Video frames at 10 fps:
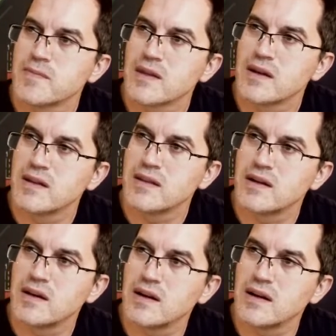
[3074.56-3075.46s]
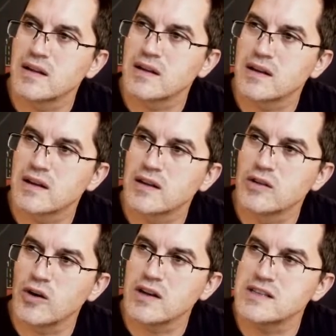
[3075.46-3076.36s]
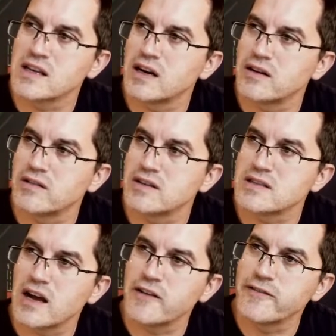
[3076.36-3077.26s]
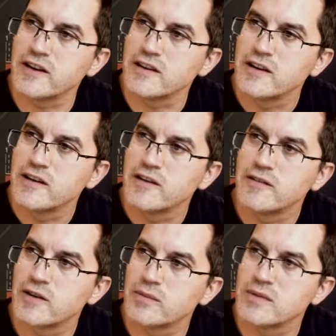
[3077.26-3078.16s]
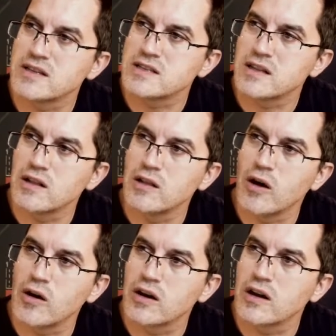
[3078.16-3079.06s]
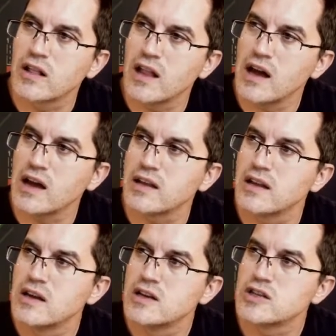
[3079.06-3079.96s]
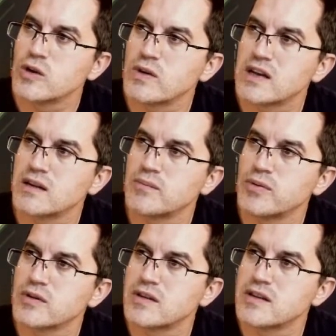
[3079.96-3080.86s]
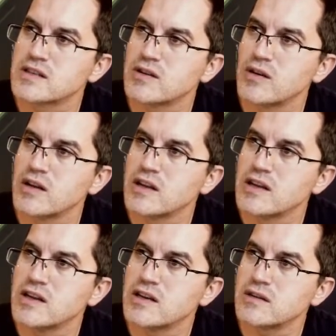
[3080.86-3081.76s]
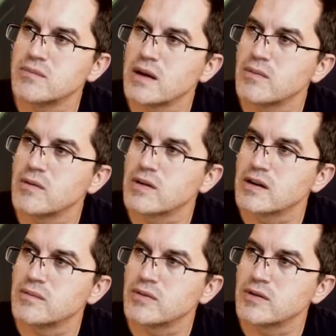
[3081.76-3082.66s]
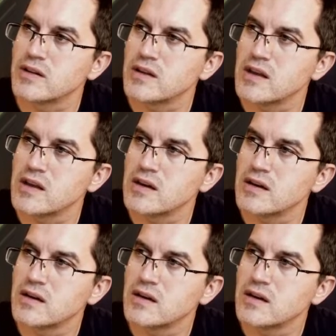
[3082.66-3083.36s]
the noisy currents away from this long line. So we can put this coil here, maybe we can put it here.